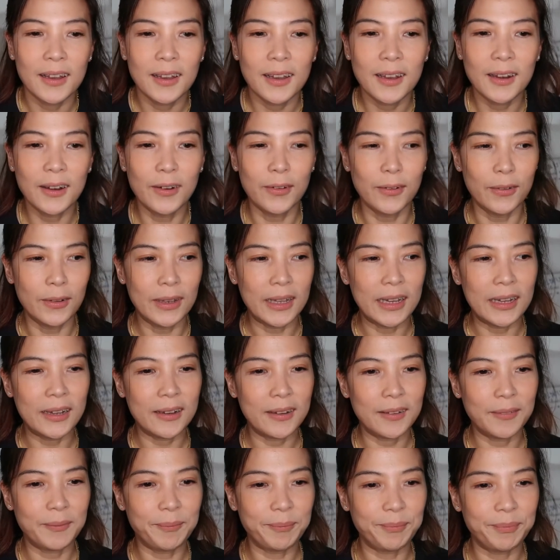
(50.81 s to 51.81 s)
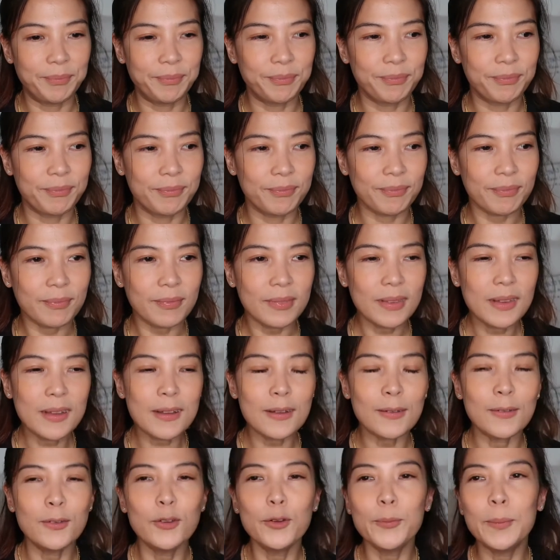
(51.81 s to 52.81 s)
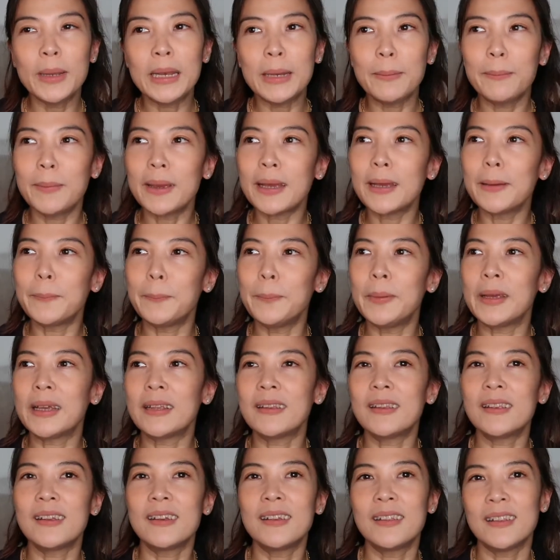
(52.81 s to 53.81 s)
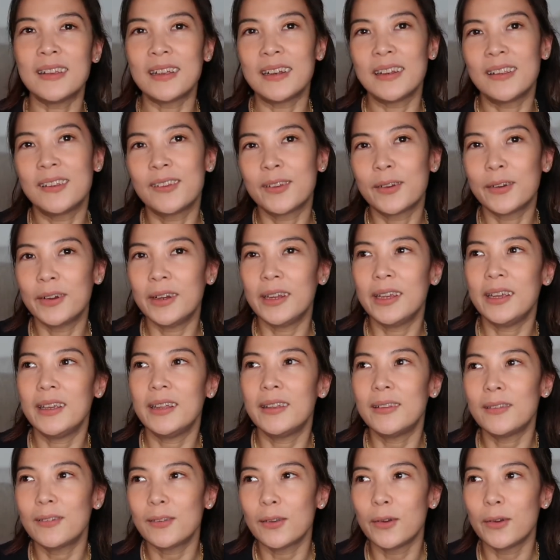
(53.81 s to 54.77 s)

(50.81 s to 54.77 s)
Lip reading: you know, like so many megapixels and a screen.